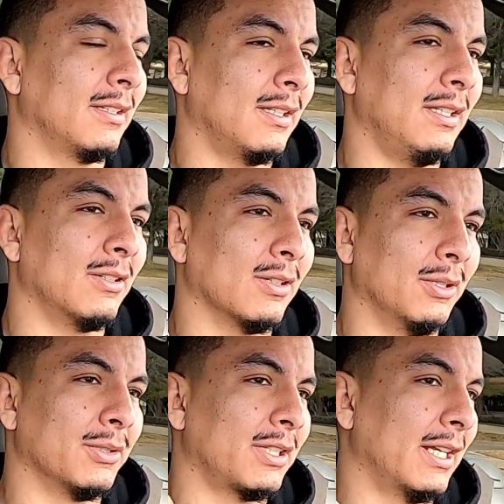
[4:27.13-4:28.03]
heater
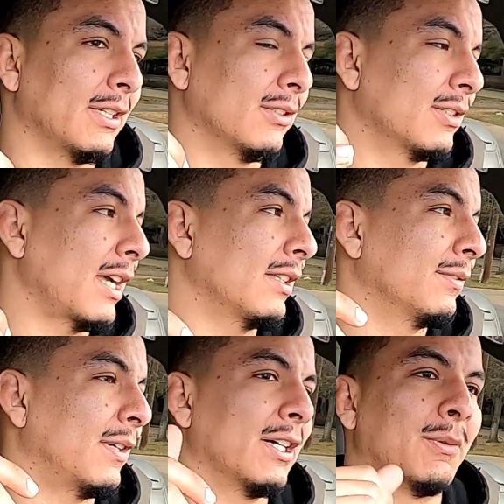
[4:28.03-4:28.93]
hose connectors at
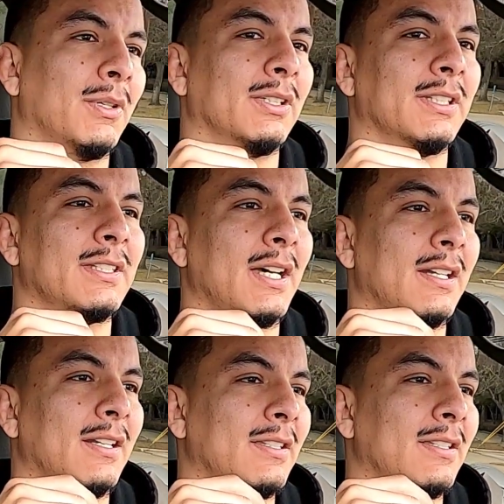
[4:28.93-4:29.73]
the firewall decided